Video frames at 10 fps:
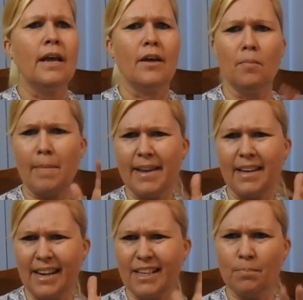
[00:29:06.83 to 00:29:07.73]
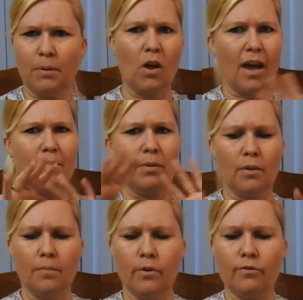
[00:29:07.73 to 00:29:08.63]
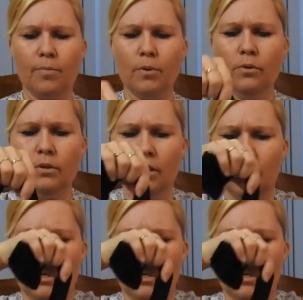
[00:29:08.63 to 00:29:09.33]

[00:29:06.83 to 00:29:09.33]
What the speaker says: it'll make it less pliable and movable.